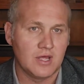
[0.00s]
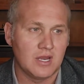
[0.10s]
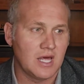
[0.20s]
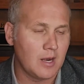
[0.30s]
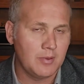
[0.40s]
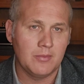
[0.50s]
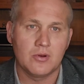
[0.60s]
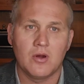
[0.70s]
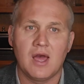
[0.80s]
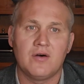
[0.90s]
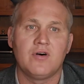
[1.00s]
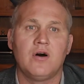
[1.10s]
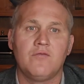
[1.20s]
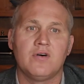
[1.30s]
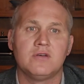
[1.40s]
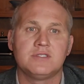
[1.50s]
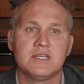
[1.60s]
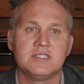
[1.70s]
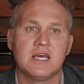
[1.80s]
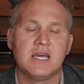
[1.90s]
Now, a lot of people don't have home phones
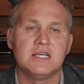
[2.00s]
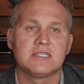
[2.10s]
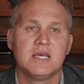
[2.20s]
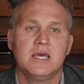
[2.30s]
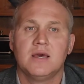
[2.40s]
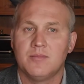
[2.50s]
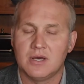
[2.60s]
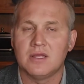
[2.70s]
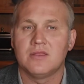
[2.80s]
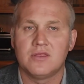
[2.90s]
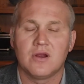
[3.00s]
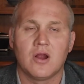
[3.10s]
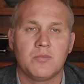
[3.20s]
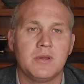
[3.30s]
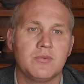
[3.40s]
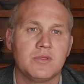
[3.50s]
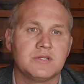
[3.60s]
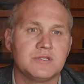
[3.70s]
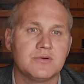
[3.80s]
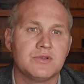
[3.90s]
these days, but there are people
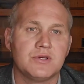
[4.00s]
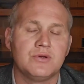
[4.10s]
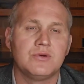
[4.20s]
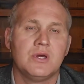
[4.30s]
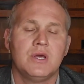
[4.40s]
that still do.